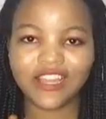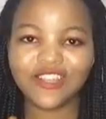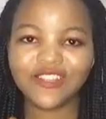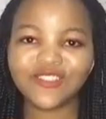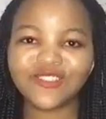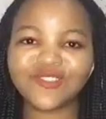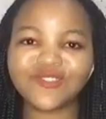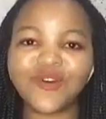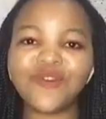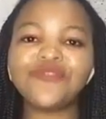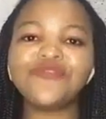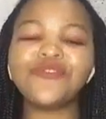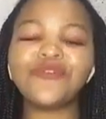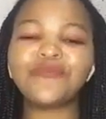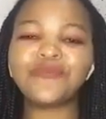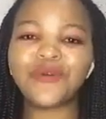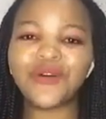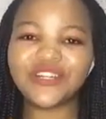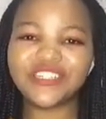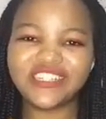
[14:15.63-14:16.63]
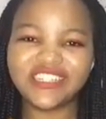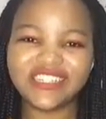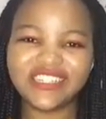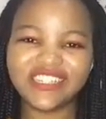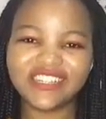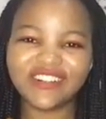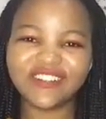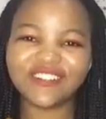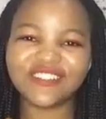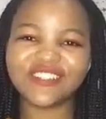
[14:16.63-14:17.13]
So for more
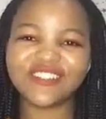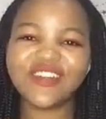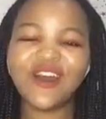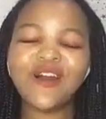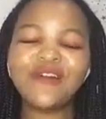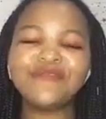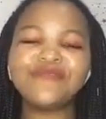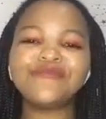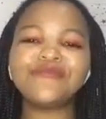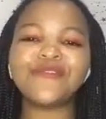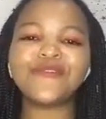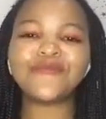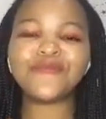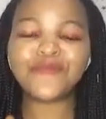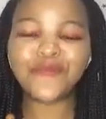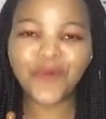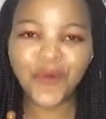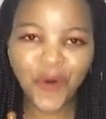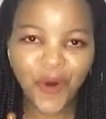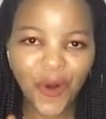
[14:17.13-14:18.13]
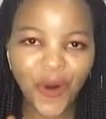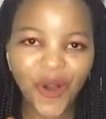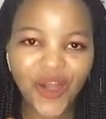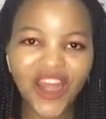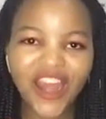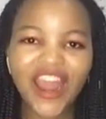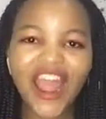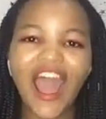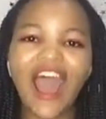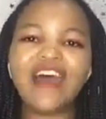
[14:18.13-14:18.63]
details, for more
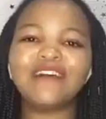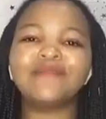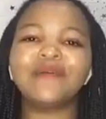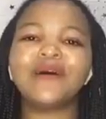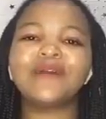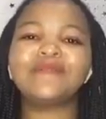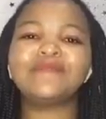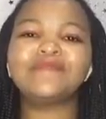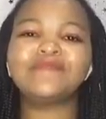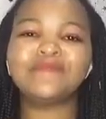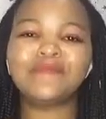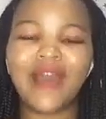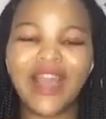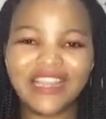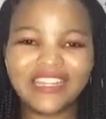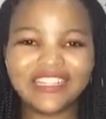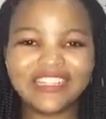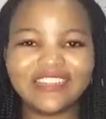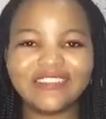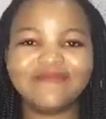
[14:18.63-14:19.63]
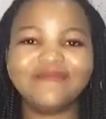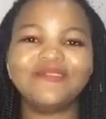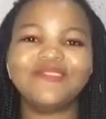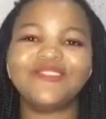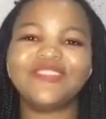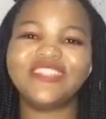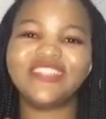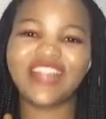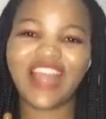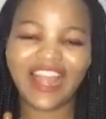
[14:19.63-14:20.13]
about my trip
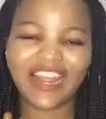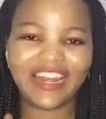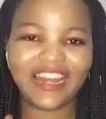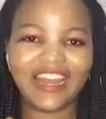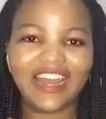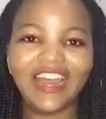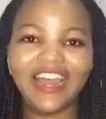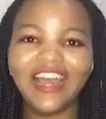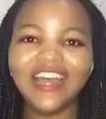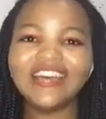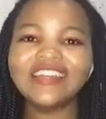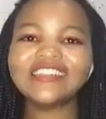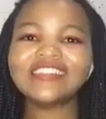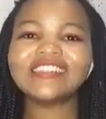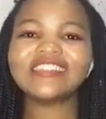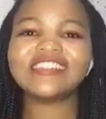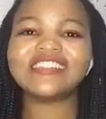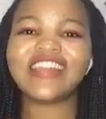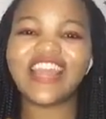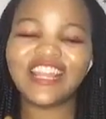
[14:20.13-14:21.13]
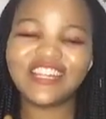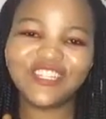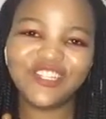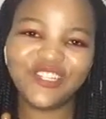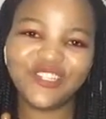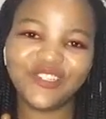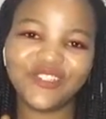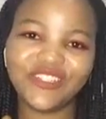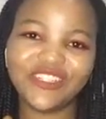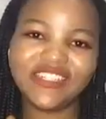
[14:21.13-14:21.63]
to China, stay
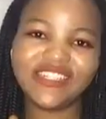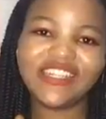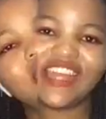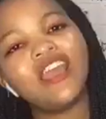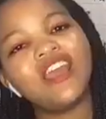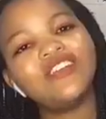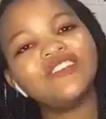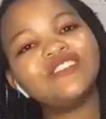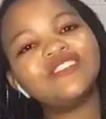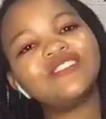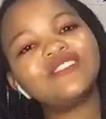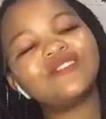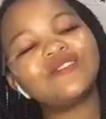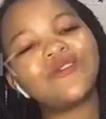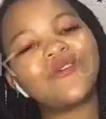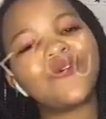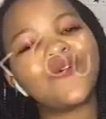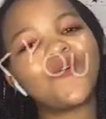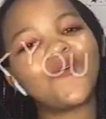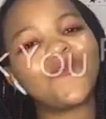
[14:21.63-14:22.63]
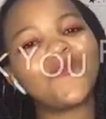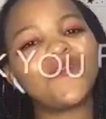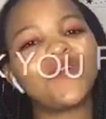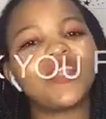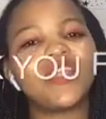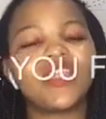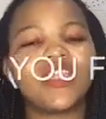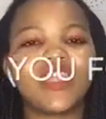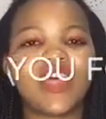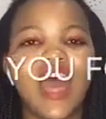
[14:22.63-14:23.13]
tuned. So with
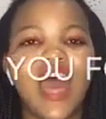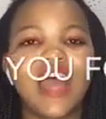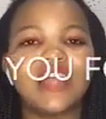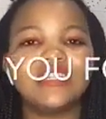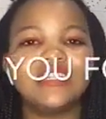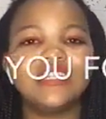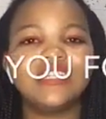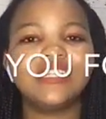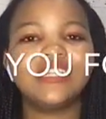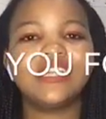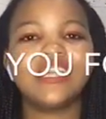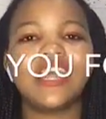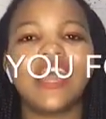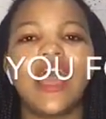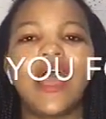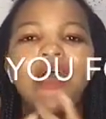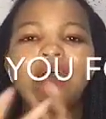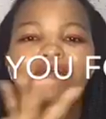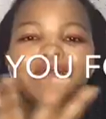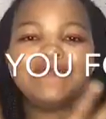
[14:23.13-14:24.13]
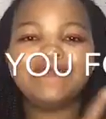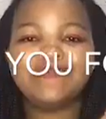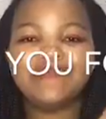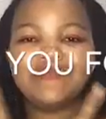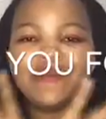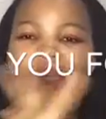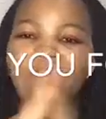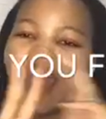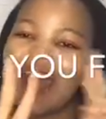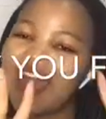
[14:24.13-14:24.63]
that,
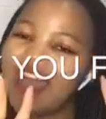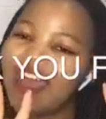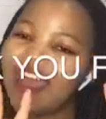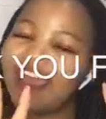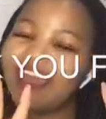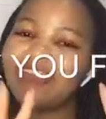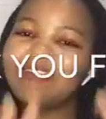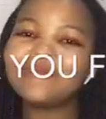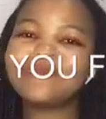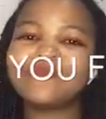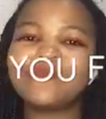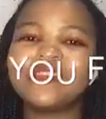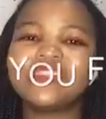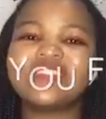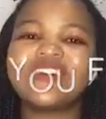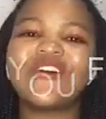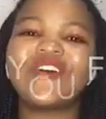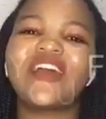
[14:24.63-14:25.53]
bye, peace out